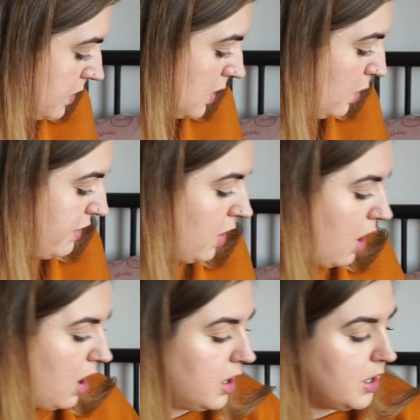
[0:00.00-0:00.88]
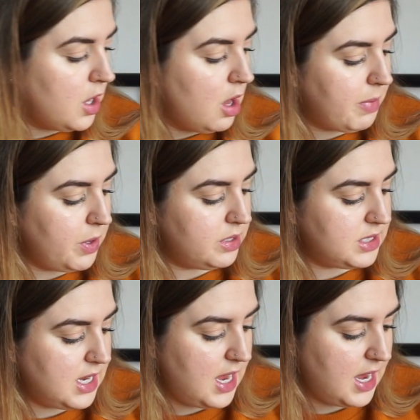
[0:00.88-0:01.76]
We've got
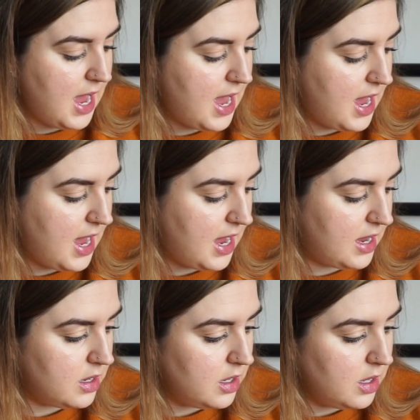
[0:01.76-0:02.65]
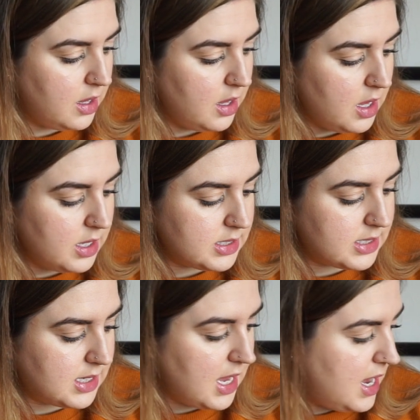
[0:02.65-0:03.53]
beauty, hair,
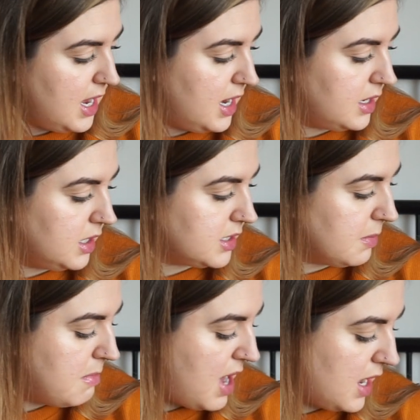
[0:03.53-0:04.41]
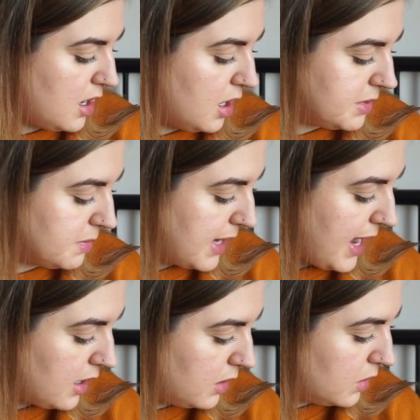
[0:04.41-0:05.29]
skin, some makeup, some
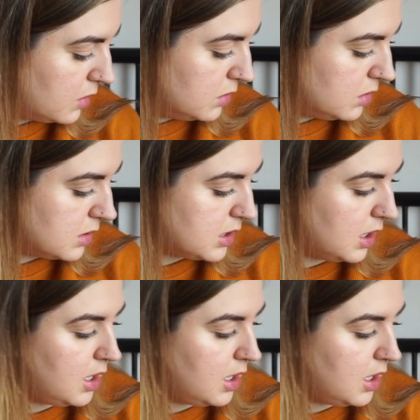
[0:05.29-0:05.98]
candles.